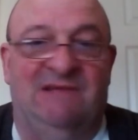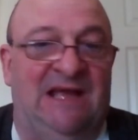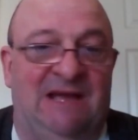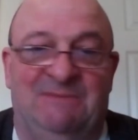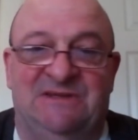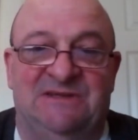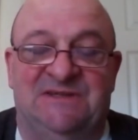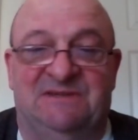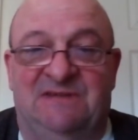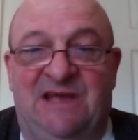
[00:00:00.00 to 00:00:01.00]
happy to
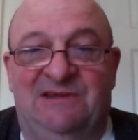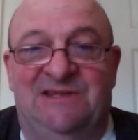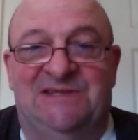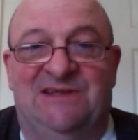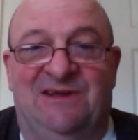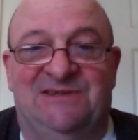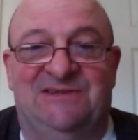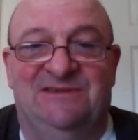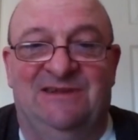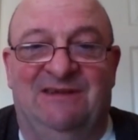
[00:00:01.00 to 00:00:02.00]

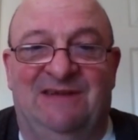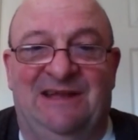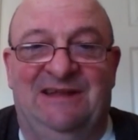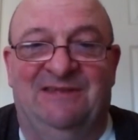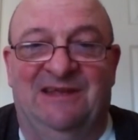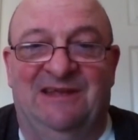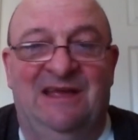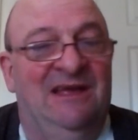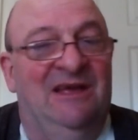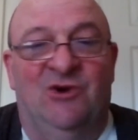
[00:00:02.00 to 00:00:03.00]
discuss anything
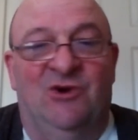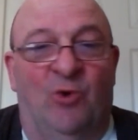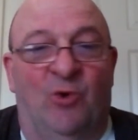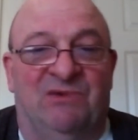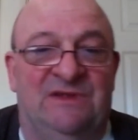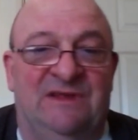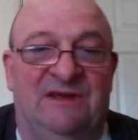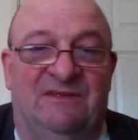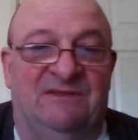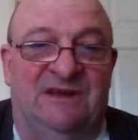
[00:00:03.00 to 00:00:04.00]
corporate. The
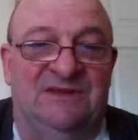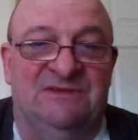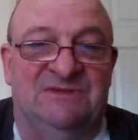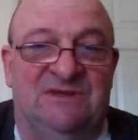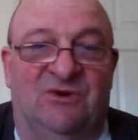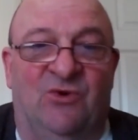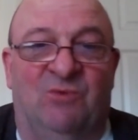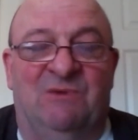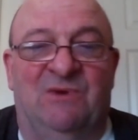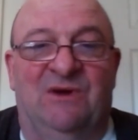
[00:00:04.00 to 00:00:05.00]
other thing I do is a lot of
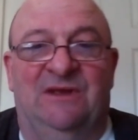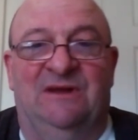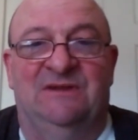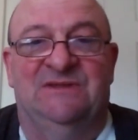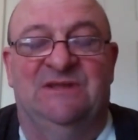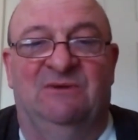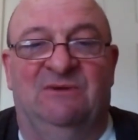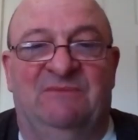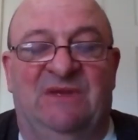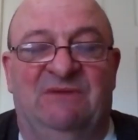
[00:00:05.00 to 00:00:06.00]
corporate work.
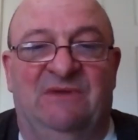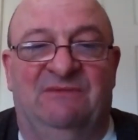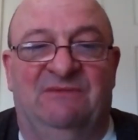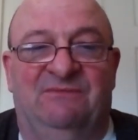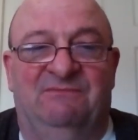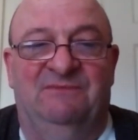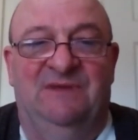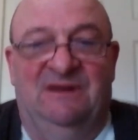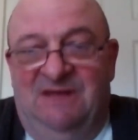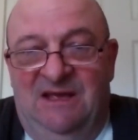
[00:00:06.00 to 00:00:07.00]
So if
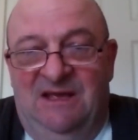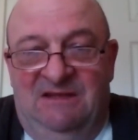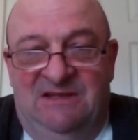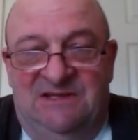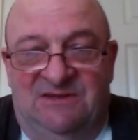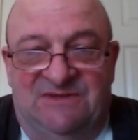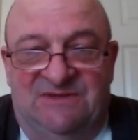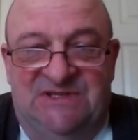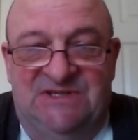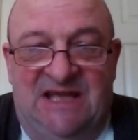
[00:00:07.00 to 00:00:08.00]
there's lots of
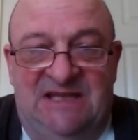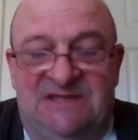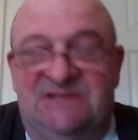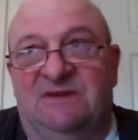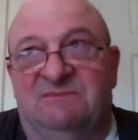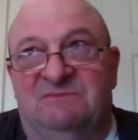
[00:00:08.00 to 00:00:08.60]
estates. So